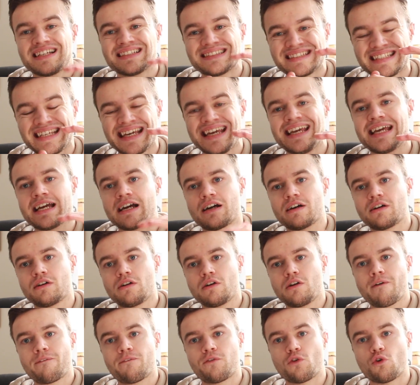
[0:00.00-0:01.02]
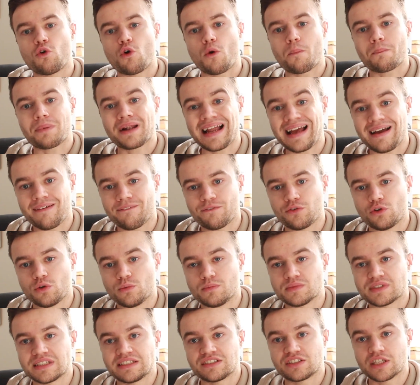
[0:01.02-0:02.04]
tier for
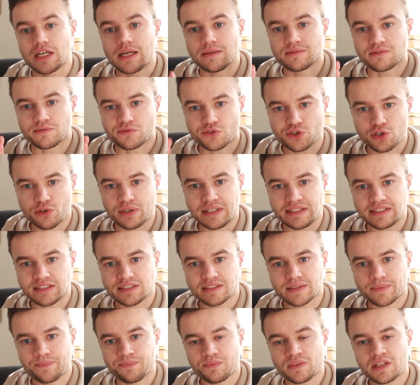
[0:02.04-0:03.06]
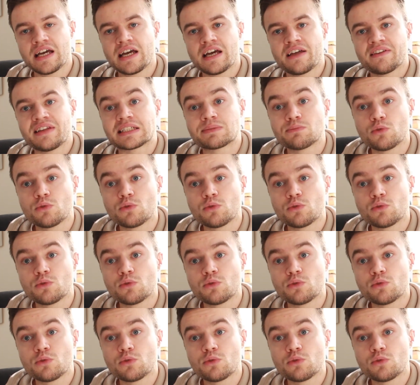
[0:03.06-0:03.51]
platforms in terms of choice. There's